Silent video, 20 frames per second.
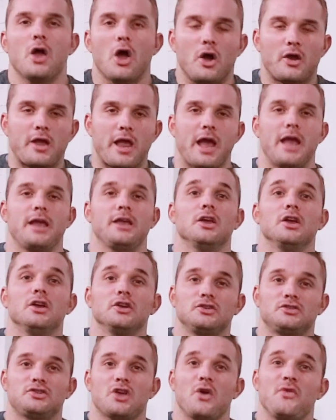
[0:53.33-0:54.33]
Okay,
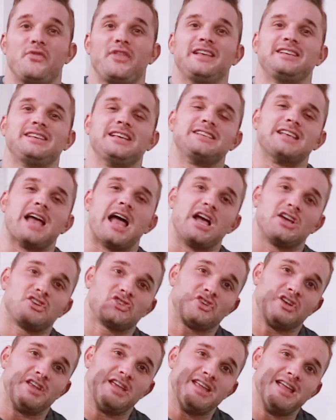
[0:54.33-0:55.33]
so this is
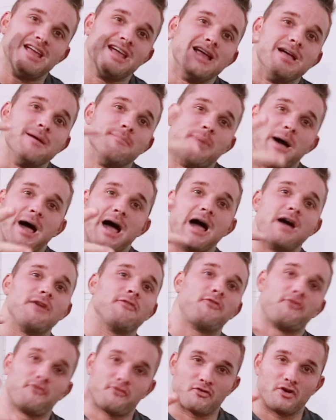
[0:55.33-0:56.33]
actually
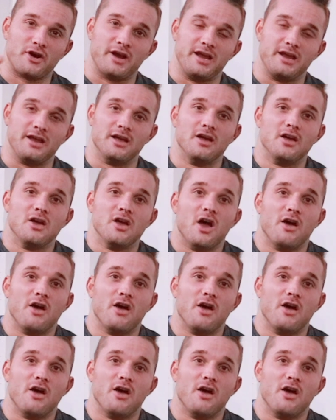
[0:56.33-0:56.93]
part 3